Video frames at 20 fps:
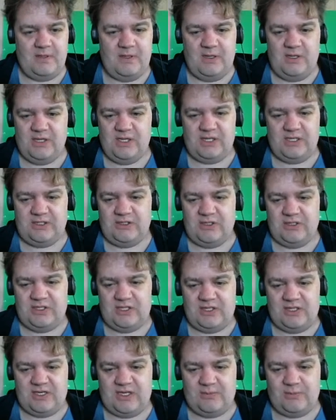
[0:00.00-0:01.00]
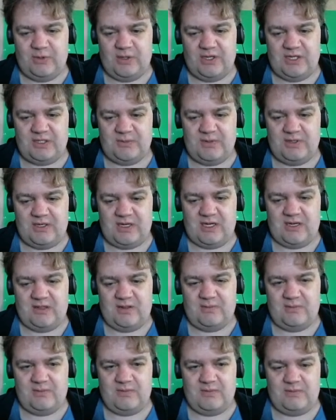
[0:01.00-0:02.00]
You can search the other dead bodies, but none of
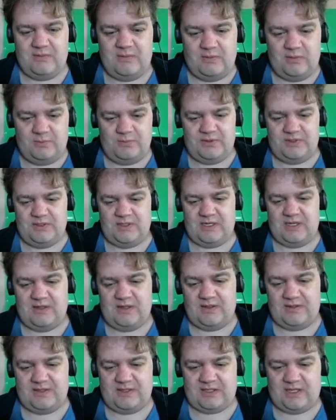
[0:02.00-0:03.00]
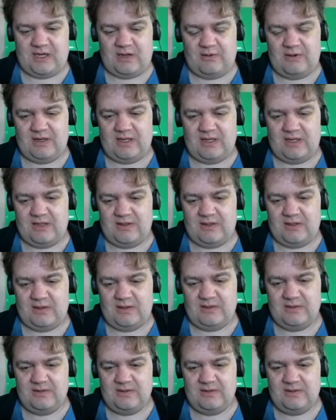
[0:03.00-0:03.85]
the others are carrying anything.